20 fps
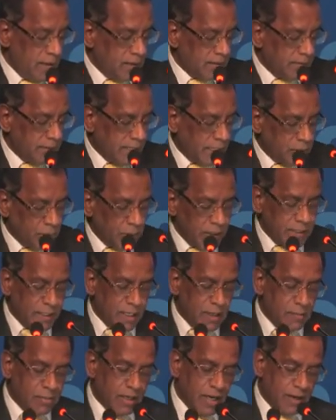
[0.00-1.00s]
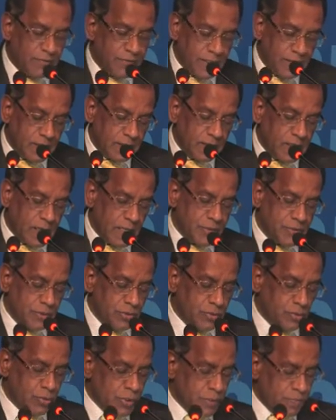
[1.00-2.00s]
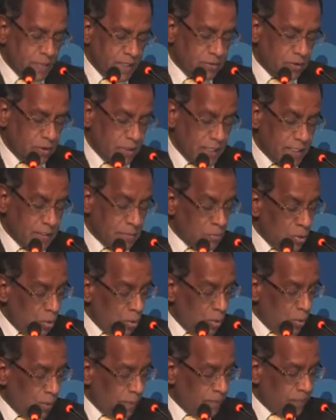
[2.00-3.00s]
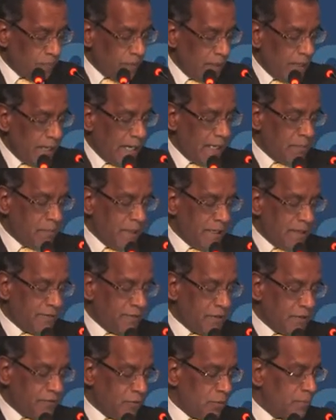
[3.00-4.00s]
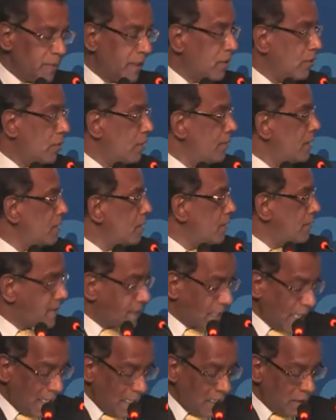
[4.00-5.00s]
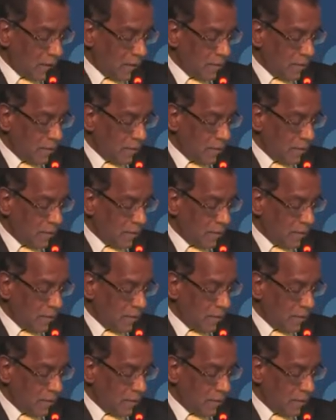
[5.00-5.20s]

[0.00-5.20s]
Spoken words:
that will enable African countries to specialize more and benefit from economies of scale.